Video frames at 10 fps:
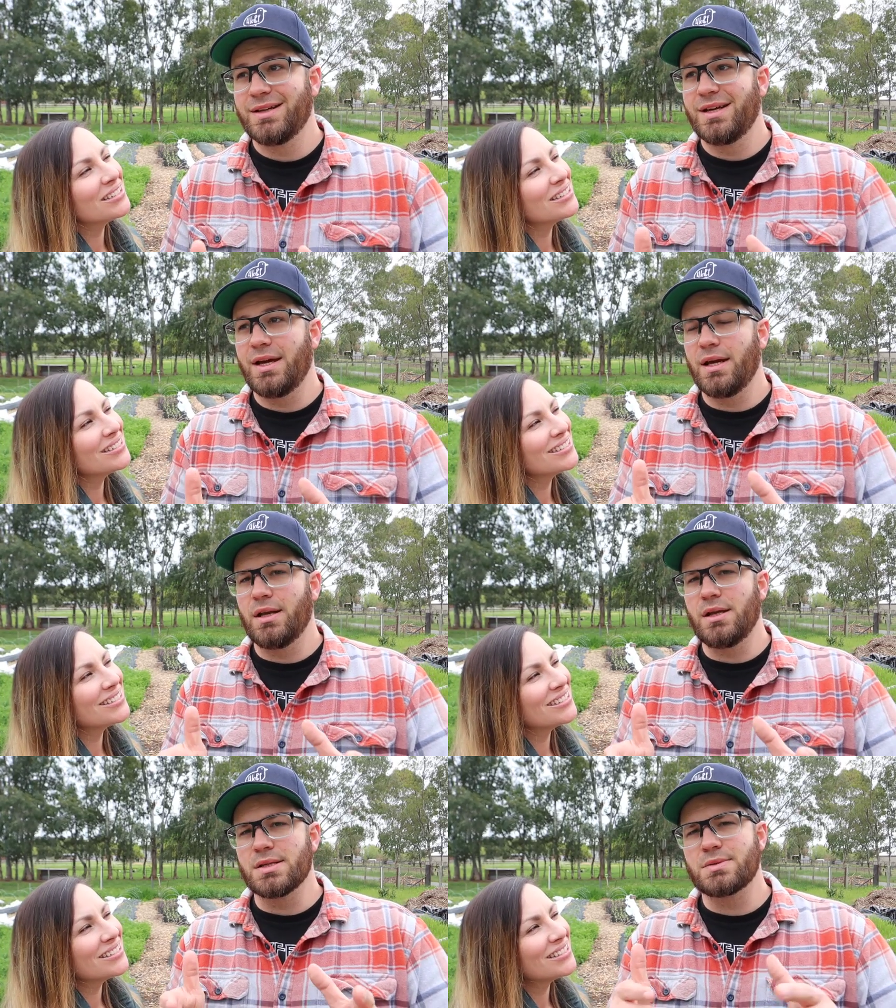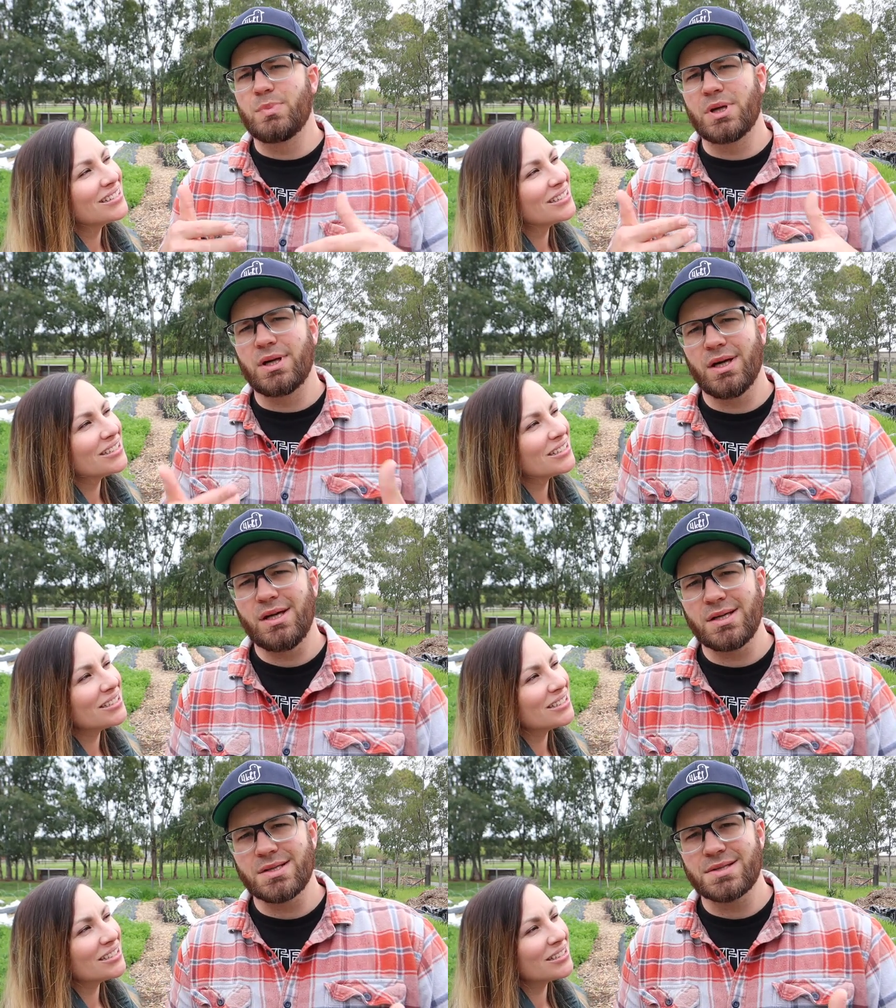Speaker 1: And it's
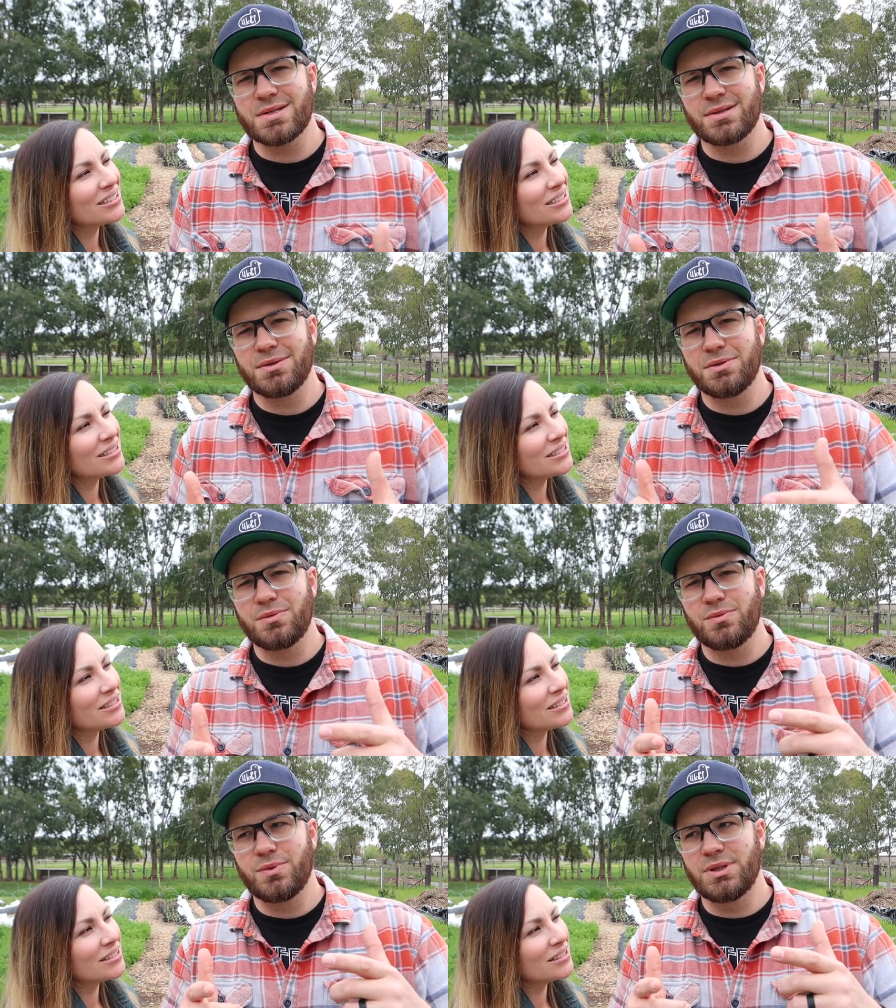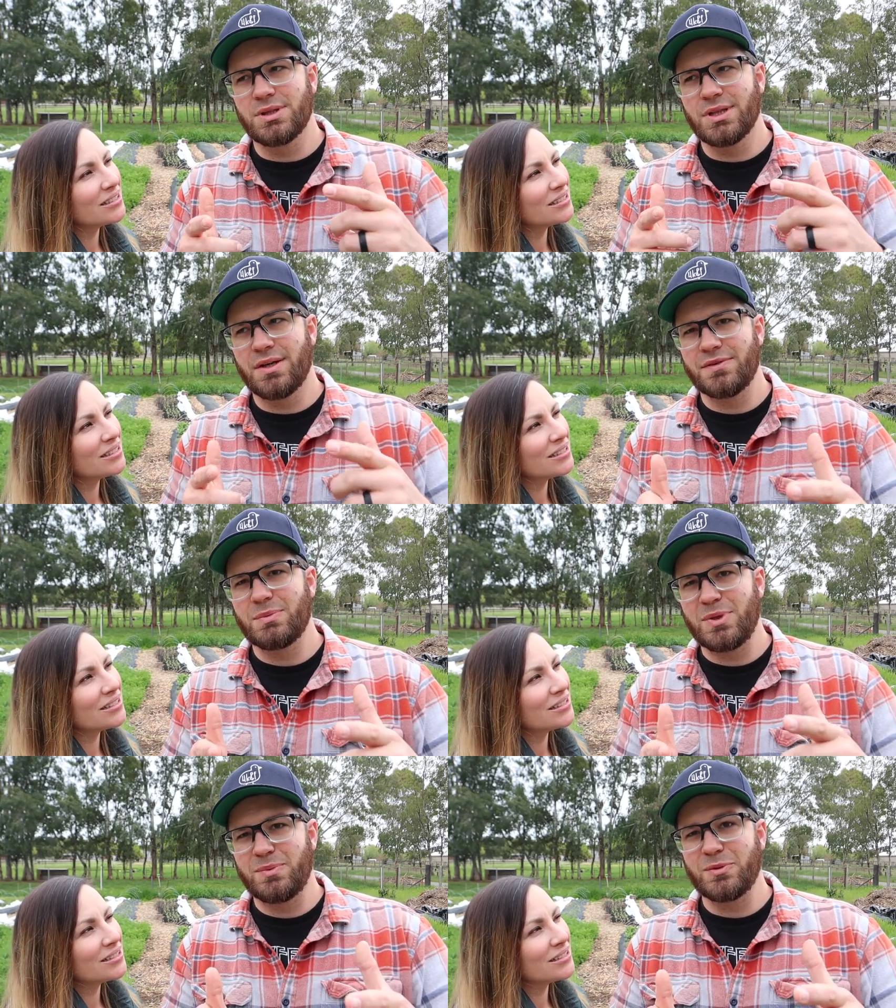because we love the
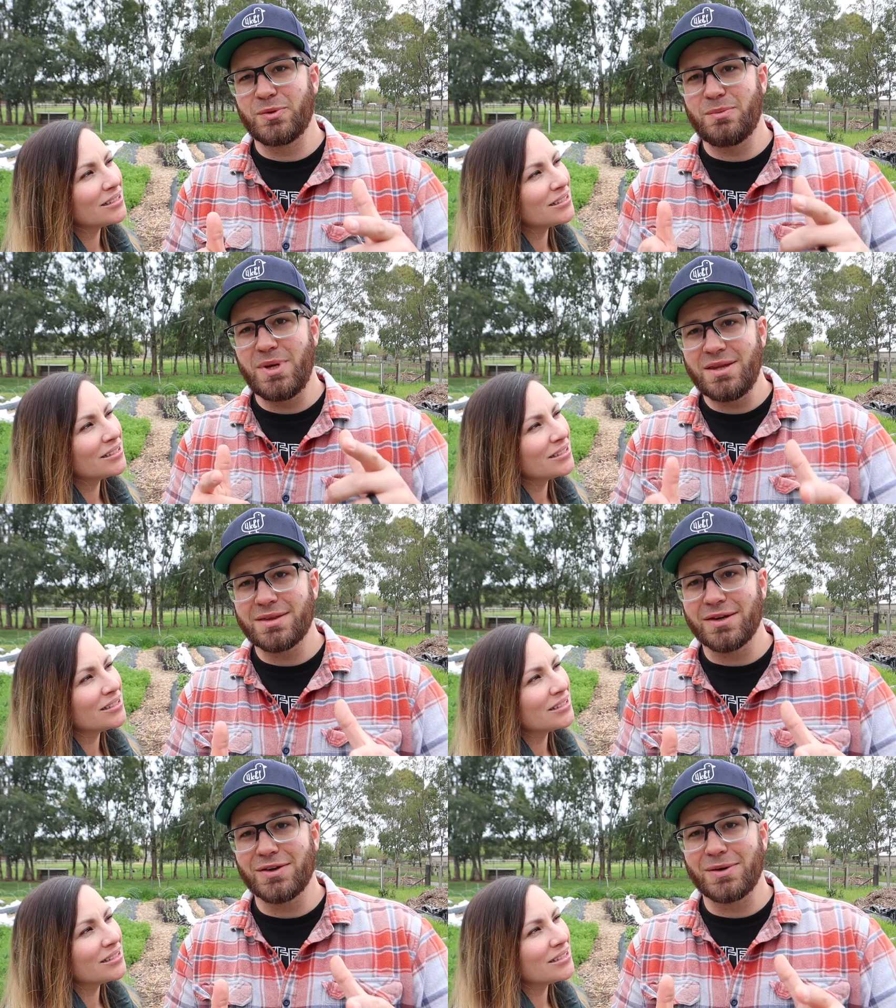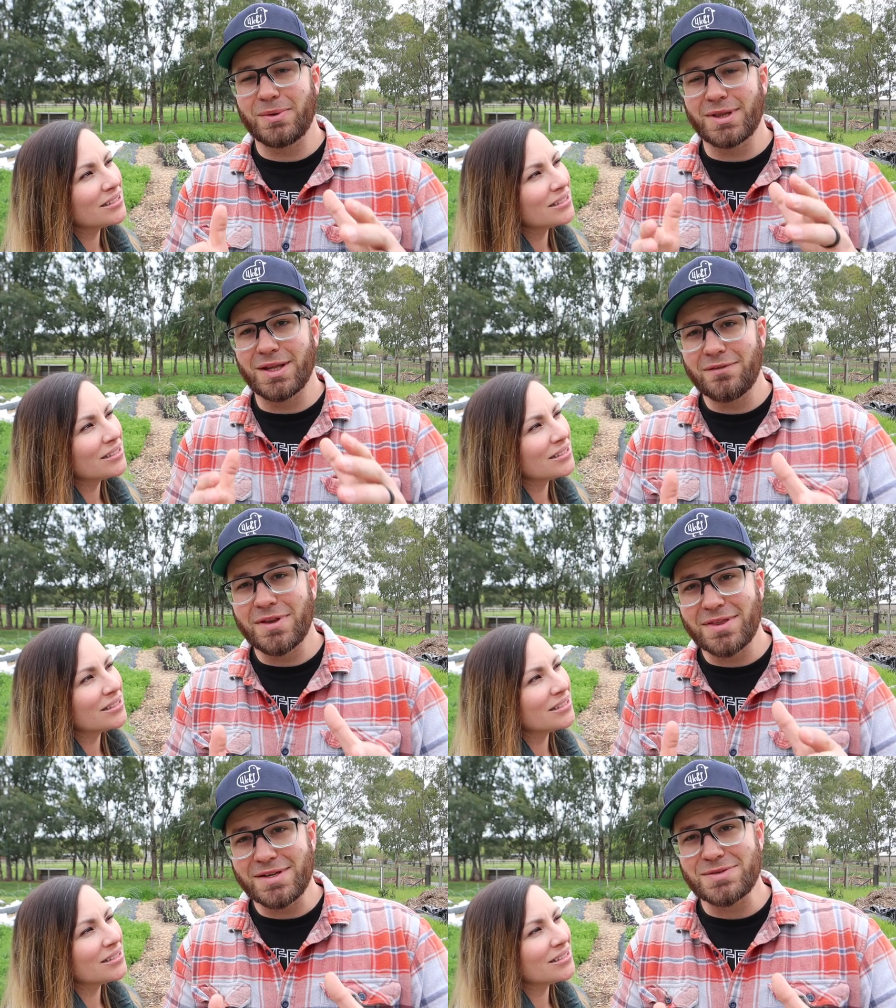people we meet there and we love the
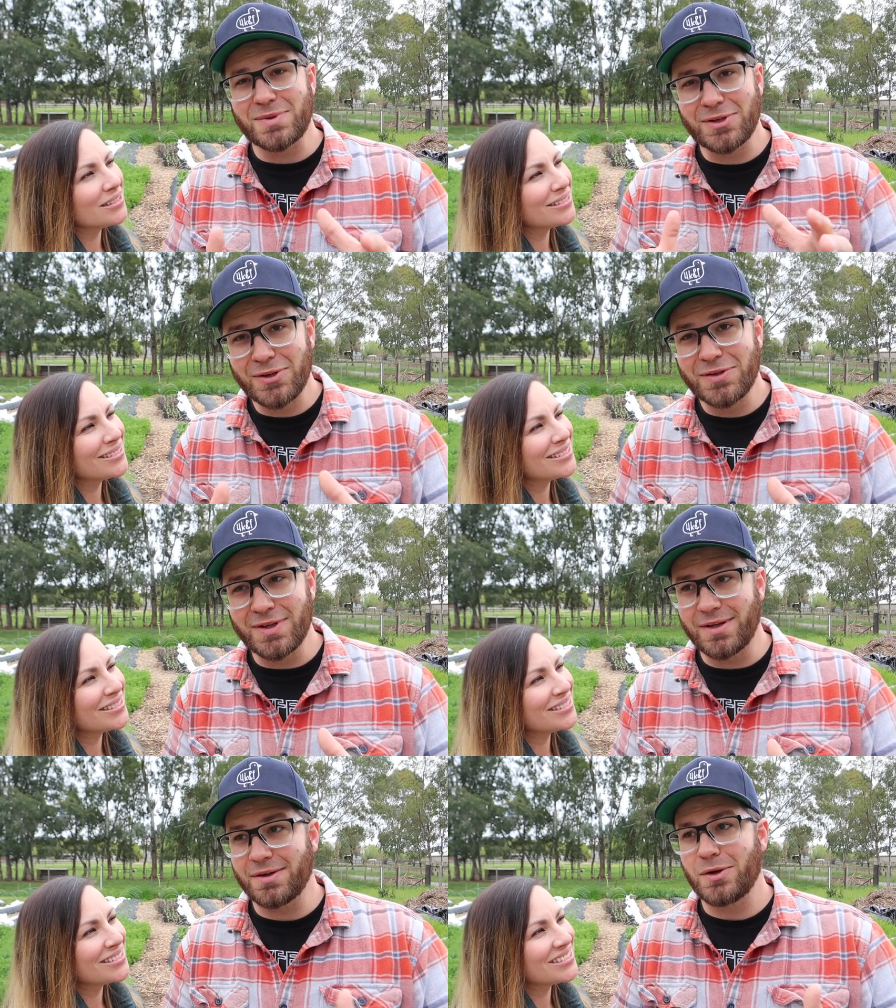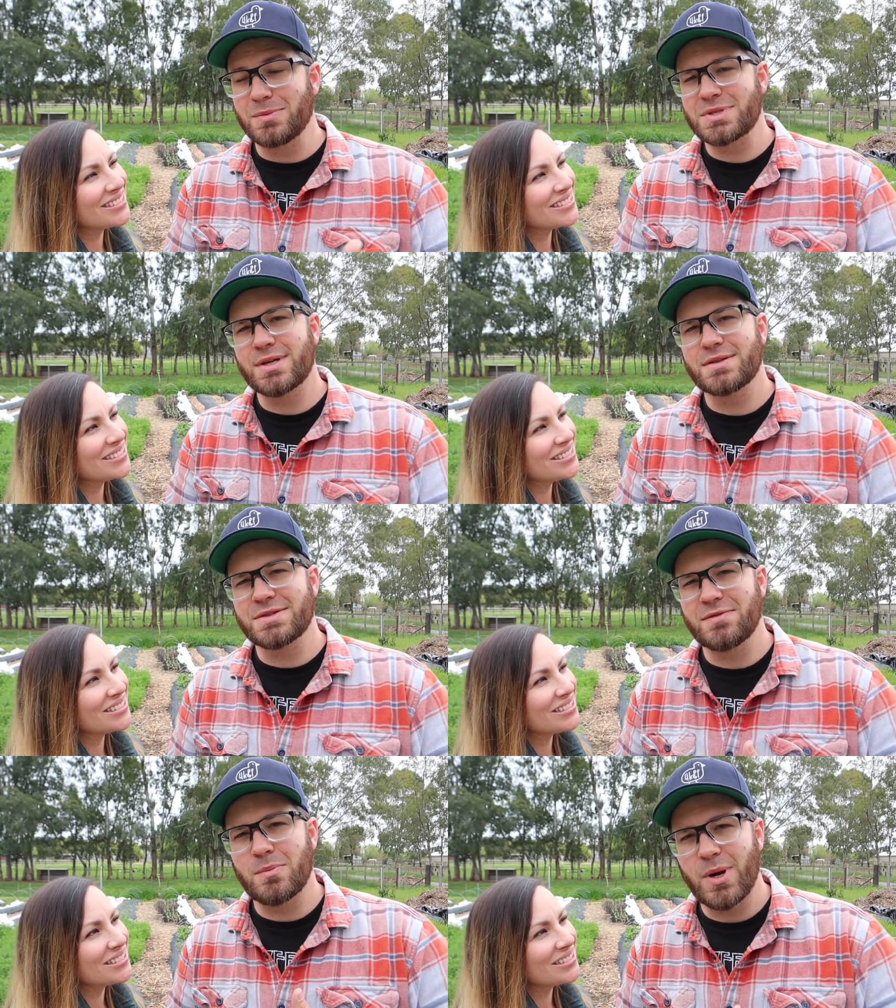things we learn there. Homesteaders of
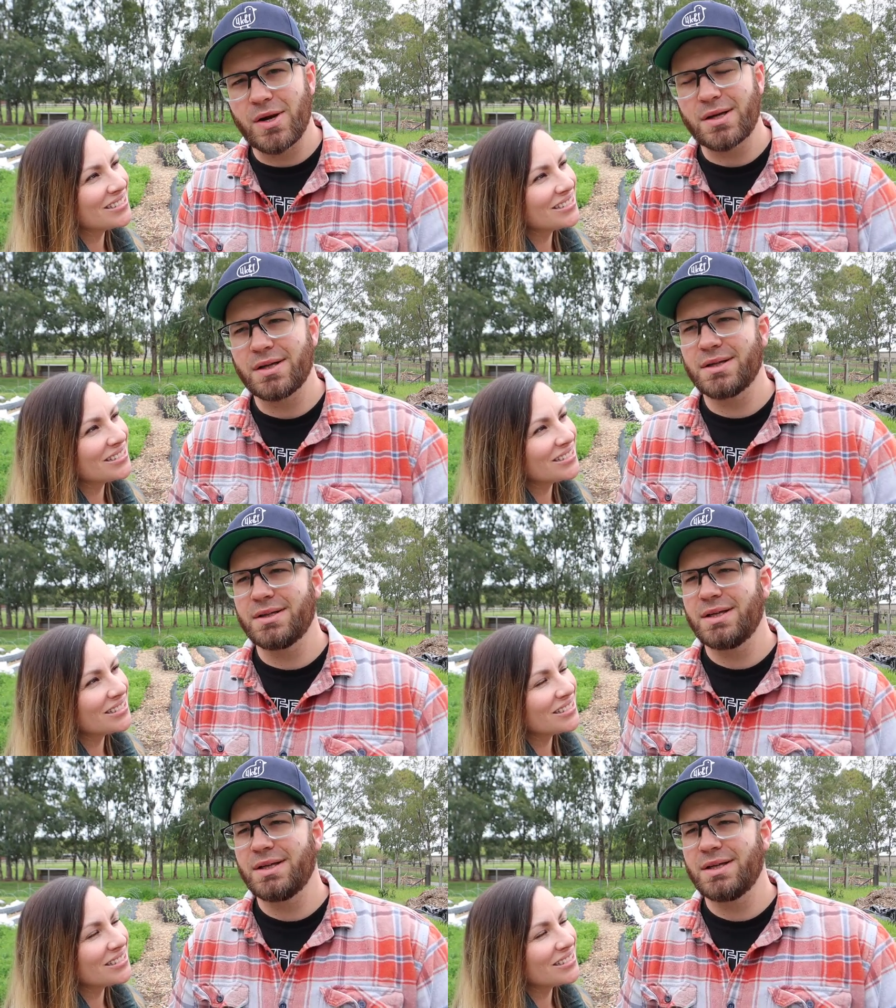America,